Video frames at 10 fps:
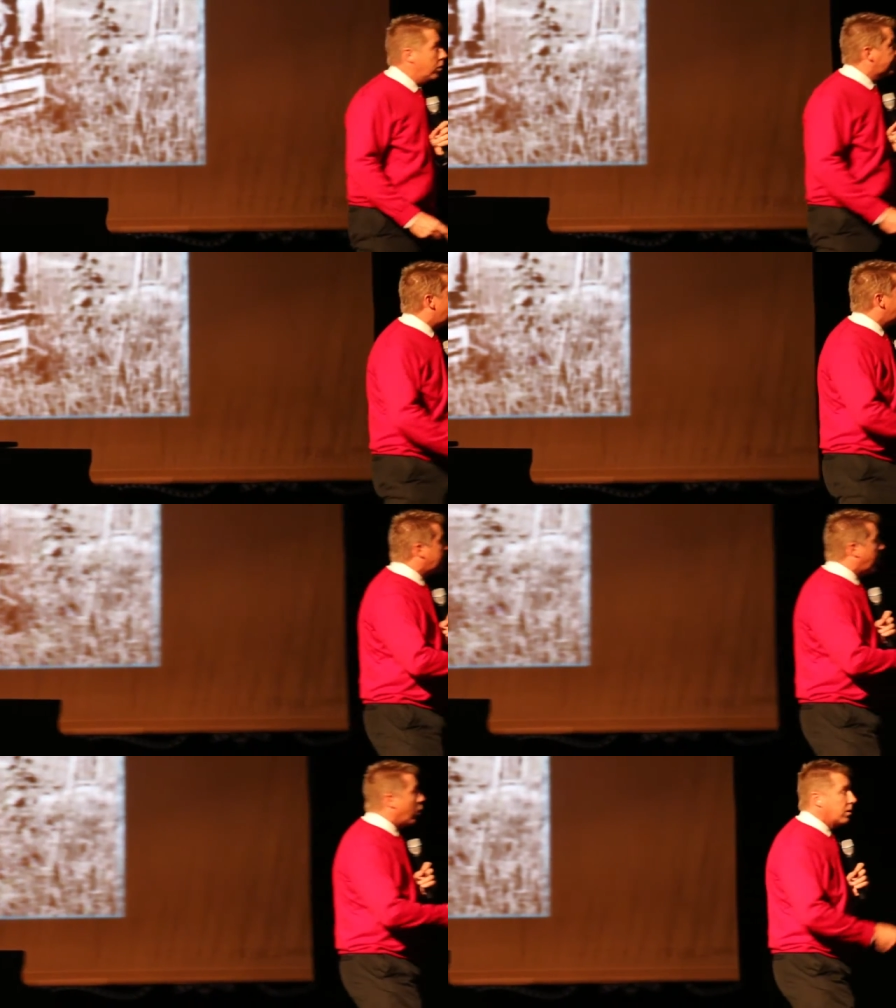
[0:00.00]
the only time
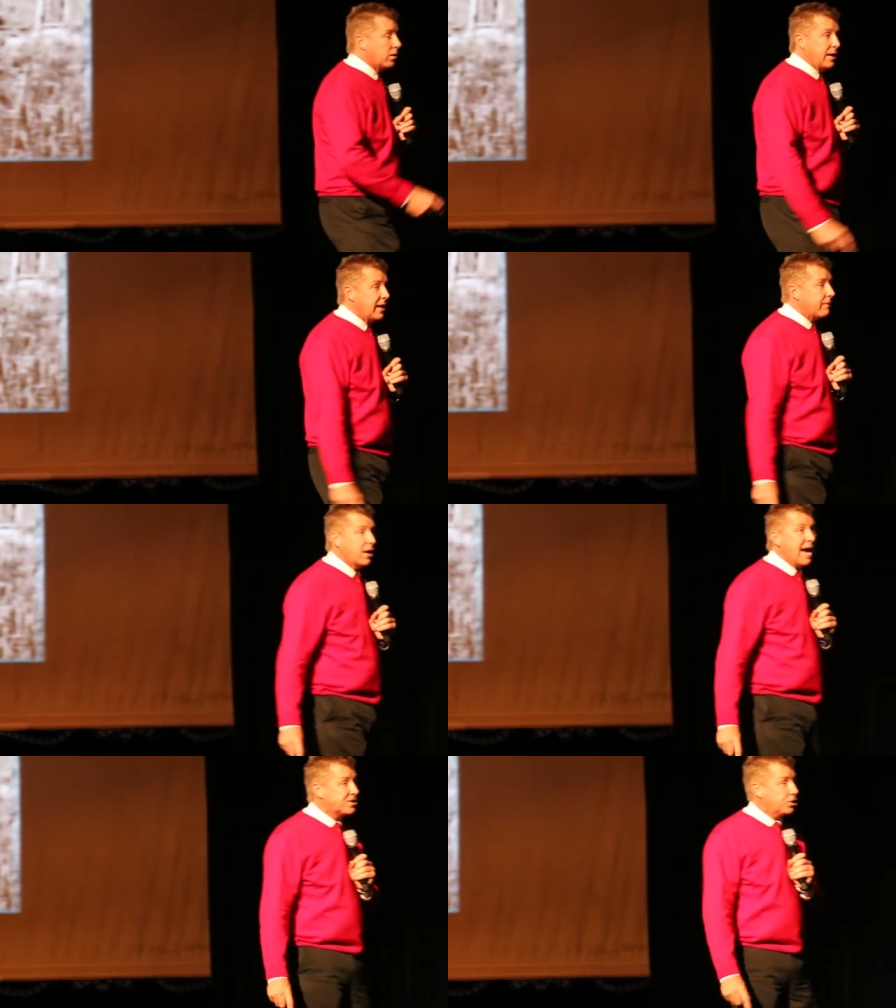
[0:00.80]
the poor little kid
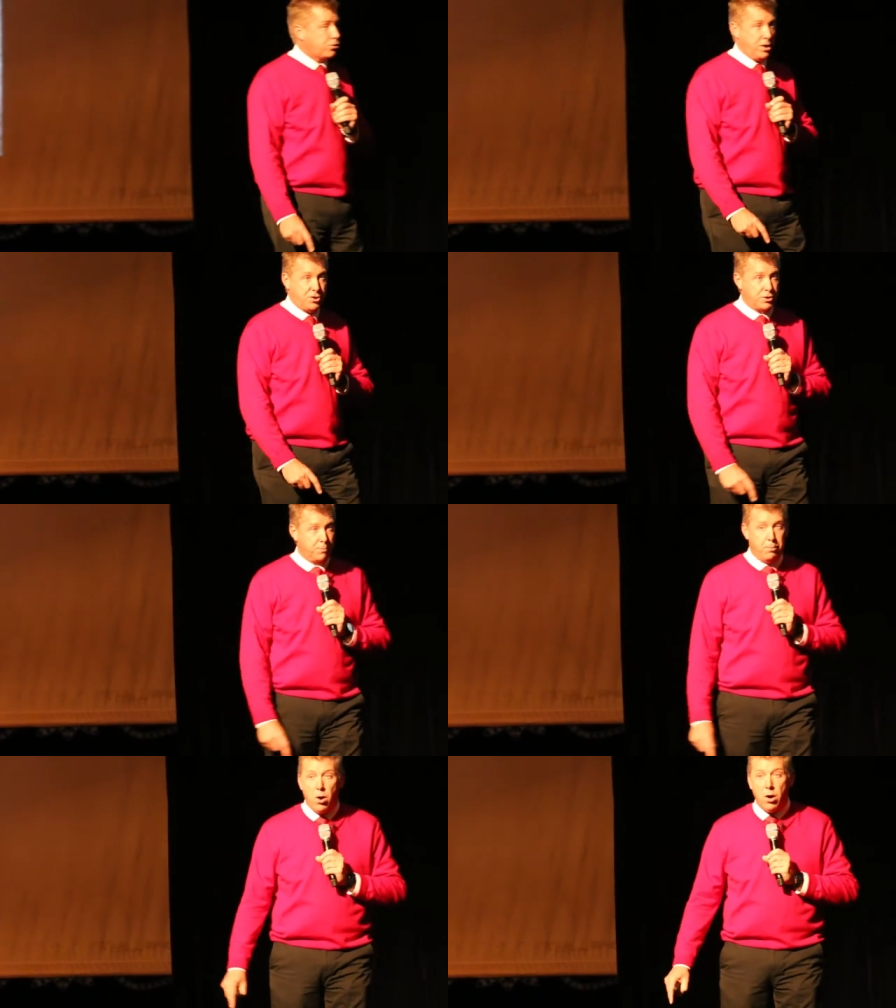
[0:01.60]
ever got to dress as
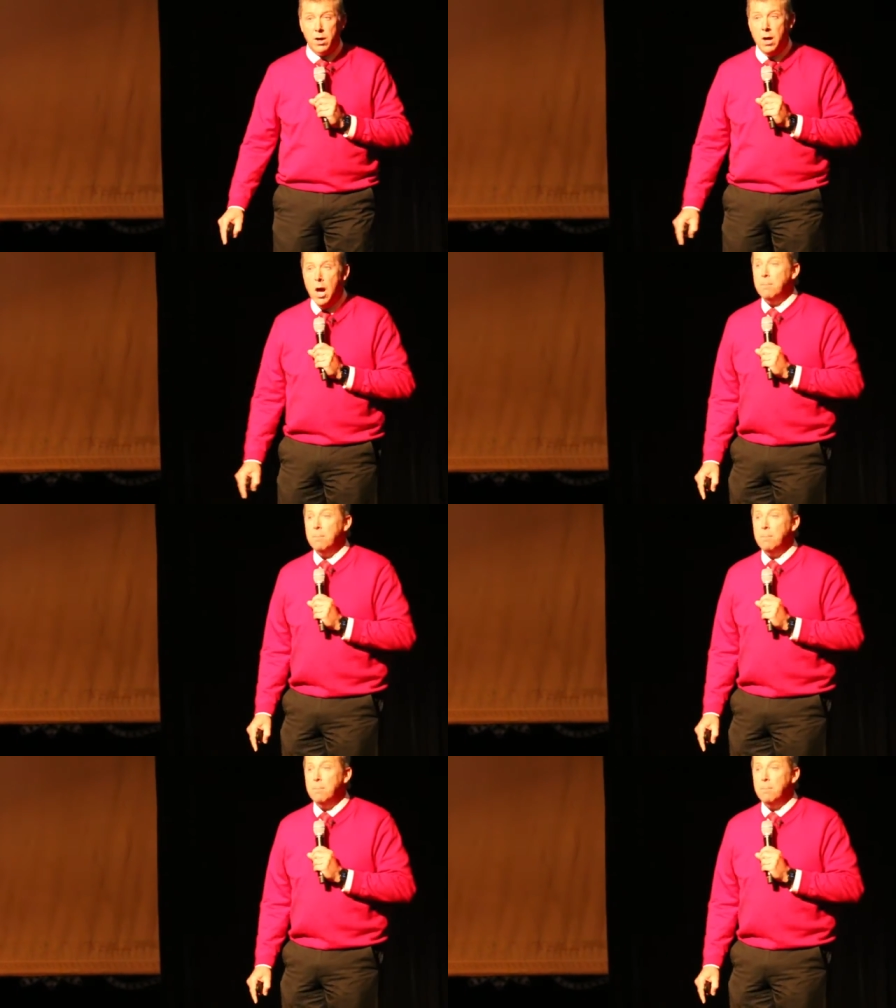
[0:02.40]
a boy.